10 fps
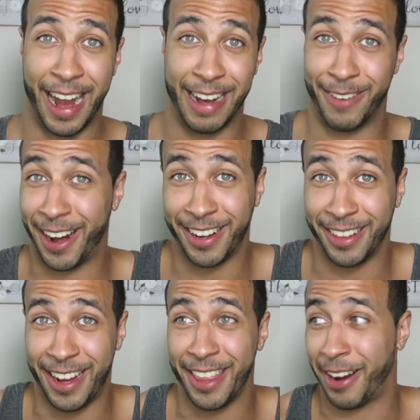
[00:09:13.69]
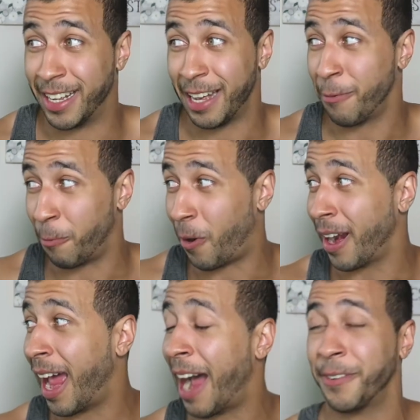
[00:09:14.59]
I'm not gonna lie though, I didn't
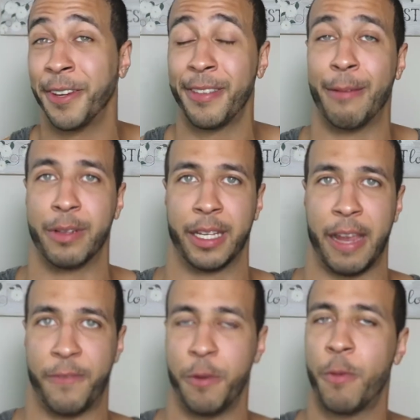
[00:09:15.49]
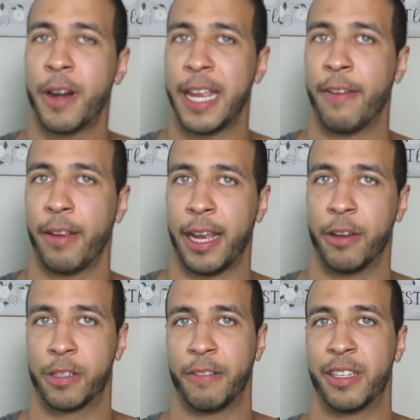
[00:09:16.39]
want to have to do that. But it's like, if you want to even get
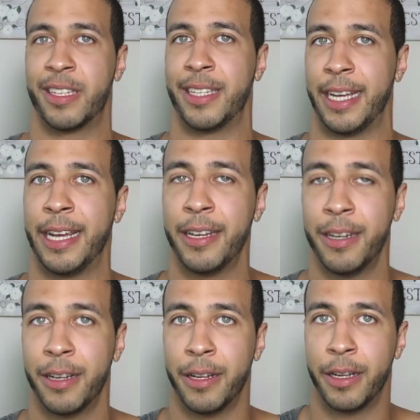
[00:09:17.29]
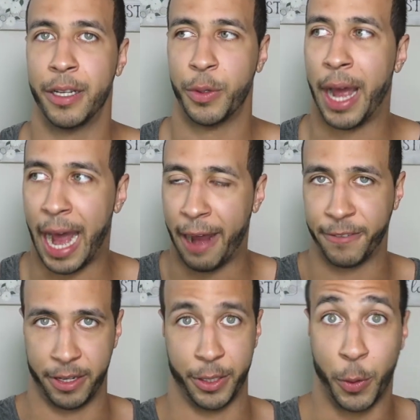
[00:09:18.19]
yourself seen, you
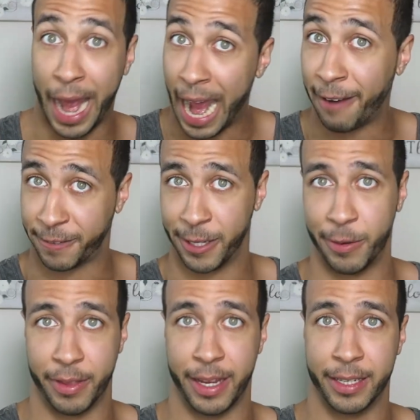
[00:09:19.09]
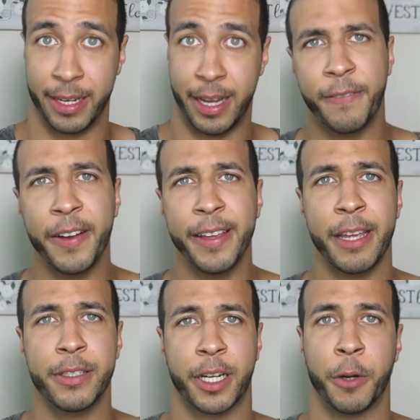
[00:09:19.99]
have to do this. If probably
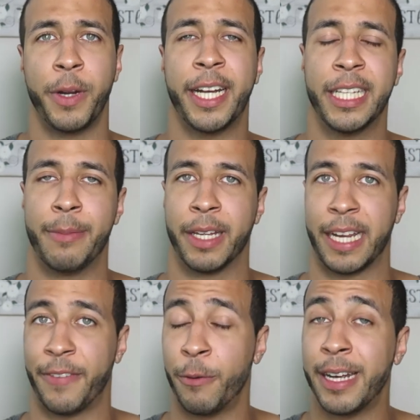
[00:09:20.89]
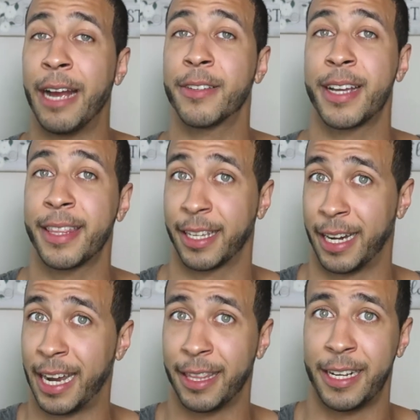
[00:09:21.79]
there's a curriculum, like if you went outside the
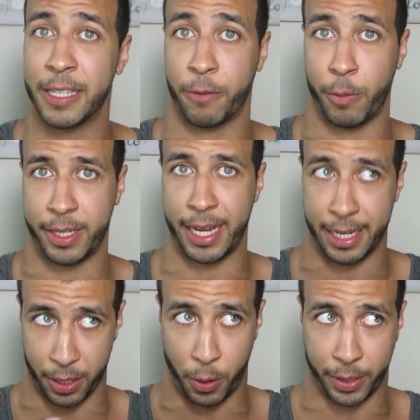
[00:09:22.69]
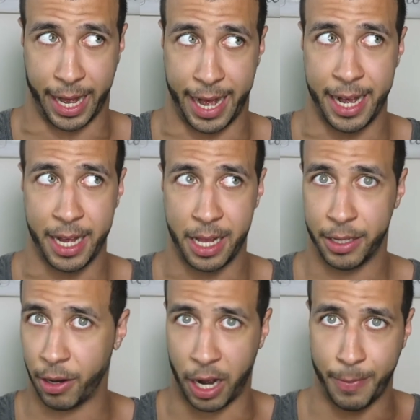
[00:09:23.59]
guidelines of what we say is okay,
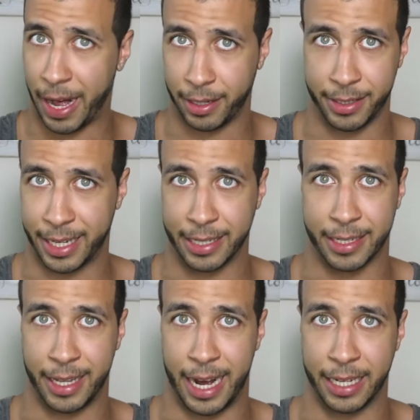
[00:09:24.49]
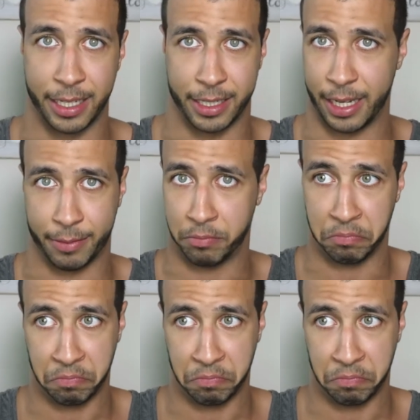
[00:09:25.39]
you automatically just get a slash. It's like,